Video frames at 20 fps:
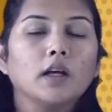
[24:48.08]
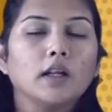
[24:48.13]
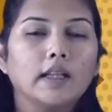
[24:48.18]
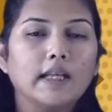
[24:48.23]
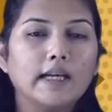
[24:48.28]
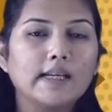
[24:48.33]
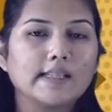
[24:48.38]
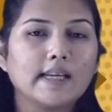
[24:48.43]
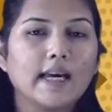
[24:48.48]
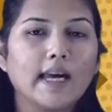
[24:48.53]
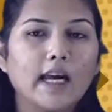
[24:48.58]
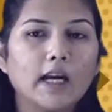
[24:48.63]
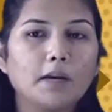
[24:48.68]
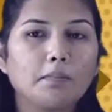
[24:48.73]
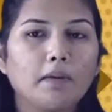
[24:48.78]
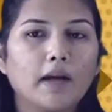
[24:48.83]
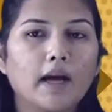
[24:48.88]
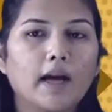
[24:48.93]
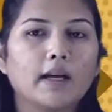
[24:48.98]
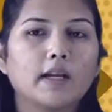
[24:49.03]
These 8
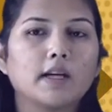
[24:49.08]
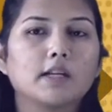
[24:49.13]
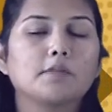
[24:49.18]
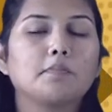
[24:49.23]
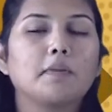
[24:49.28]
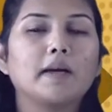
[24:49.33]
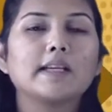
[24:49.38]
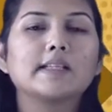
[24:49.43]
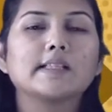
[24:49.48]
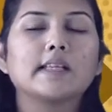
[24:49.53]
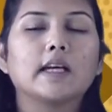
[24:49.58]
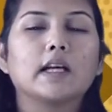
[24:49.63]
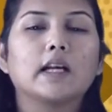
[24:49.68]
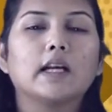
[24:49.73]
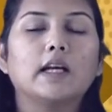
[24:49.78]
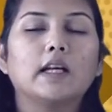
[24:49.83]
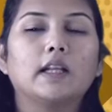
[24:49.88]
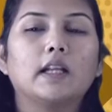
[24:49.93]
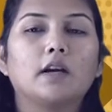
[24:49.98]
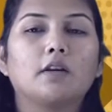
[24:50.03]
planets
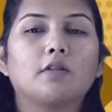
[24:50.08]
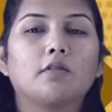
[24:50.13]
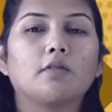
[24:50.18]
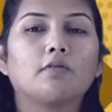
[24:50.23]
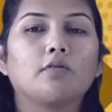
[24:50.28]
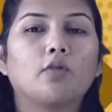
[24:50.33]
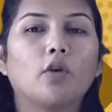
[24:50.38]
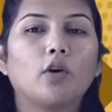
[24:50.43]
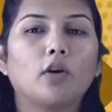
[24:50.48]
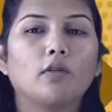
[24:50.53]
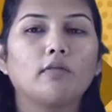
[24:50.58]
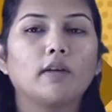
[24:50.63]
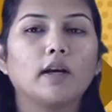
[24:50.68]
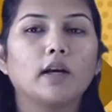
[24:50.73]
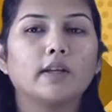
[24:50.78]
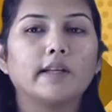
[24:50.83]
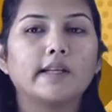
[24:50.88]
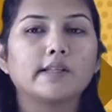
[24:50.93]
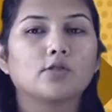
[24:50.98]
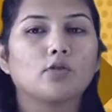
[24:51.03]
basically, they revolve
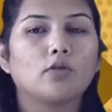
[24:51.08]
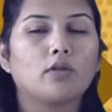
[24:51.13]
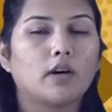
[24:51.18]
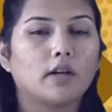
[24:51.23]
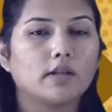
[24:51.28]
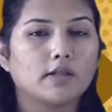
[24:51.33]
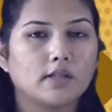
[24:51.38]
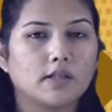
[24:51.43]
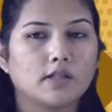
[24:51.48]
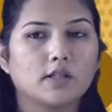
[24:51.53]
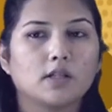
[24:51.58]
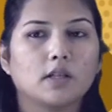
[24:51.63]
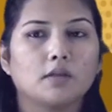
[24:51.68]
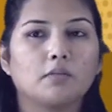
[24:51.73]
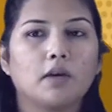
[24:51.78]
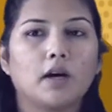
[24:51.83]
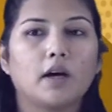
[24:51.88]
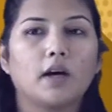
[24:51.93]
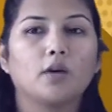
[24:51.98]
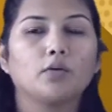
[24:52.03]
in the solar system
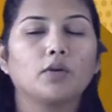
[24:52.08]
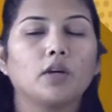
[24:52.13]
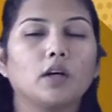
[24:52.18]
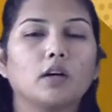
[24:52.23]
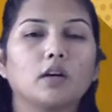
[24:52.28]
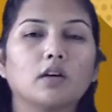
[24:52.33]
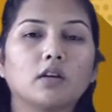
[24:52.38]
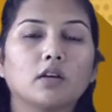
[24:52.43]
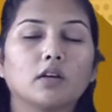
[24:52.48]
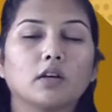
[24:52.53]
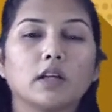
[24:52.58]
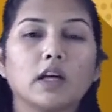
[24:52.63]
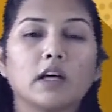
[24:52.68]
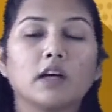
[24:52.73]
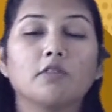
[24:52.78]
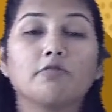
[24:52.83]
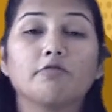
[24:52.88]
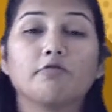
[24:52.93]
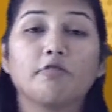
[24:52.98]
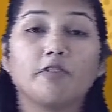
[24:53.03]
around the earth in
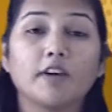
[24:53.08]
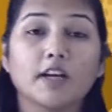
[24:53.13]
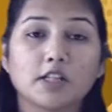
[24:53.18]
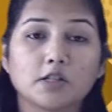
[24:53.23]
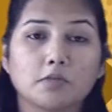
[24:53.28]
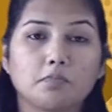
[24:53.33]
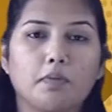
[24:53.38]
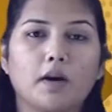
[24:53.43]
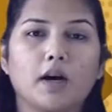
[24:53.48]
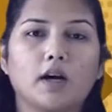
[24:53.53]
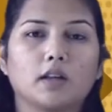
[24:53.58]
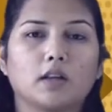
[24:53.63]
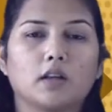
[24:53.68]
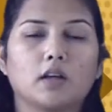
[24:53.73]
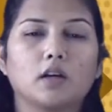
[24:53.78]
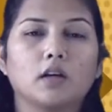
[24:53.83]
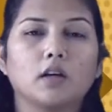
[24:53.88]
a fixed path.